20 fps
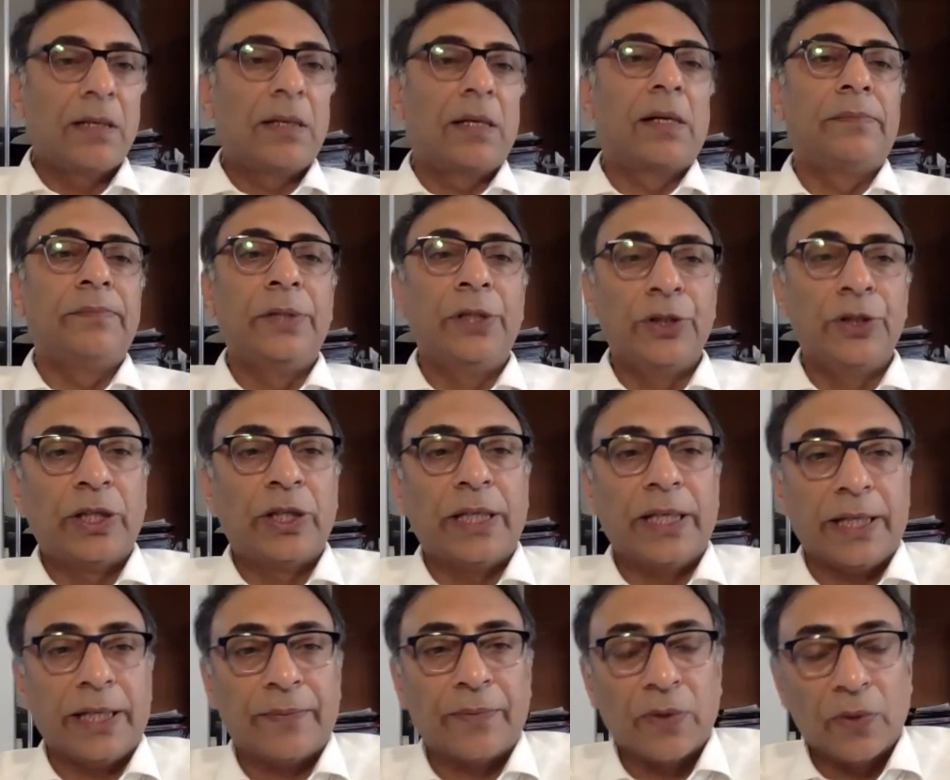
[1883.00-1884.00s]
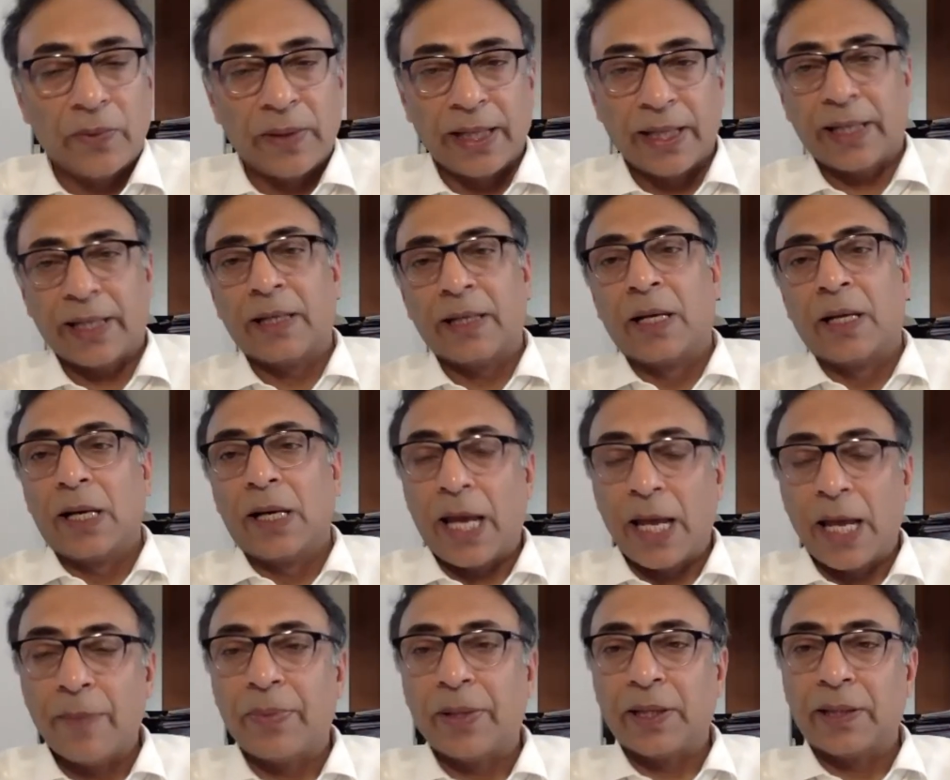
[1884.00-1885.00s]
mutually, where
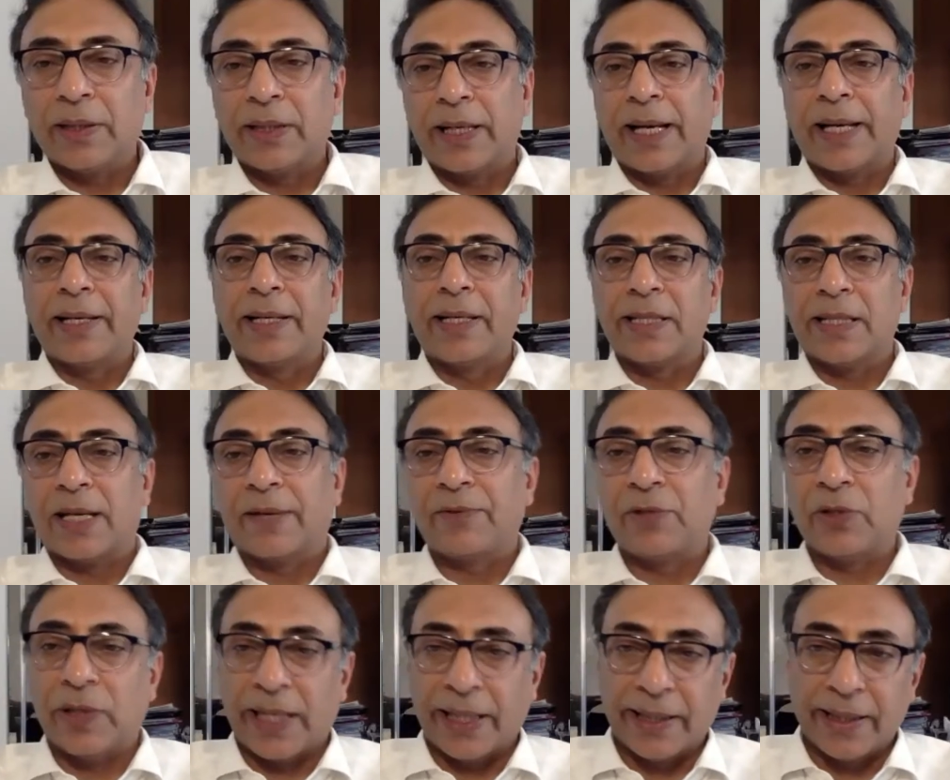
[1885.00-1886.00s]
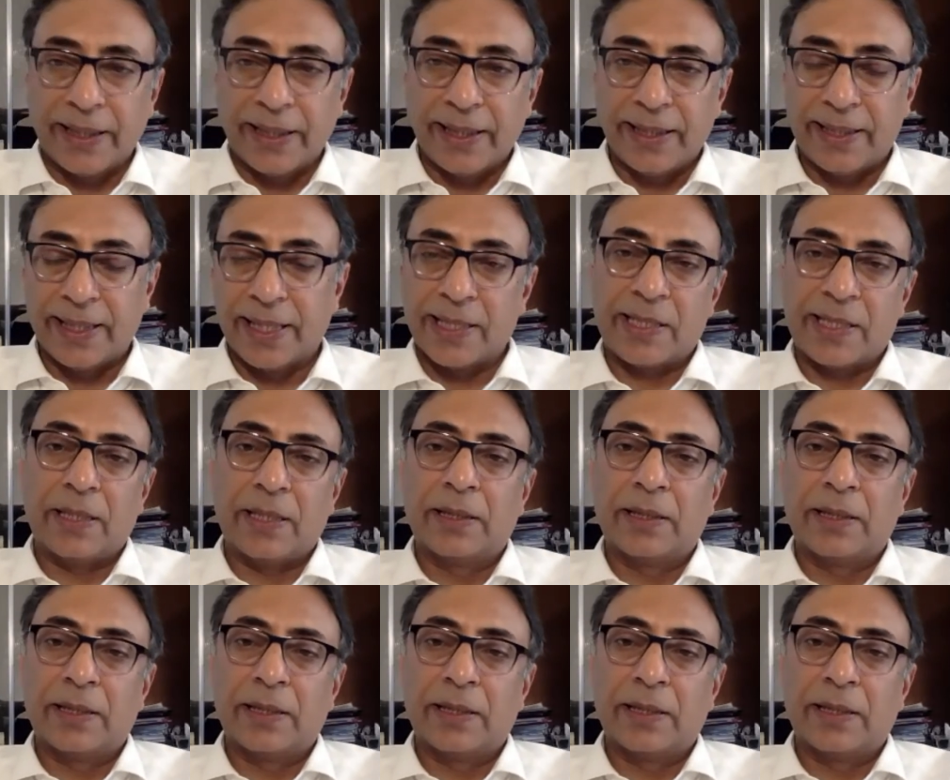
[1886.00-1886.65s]
in particular the lenders have to agree that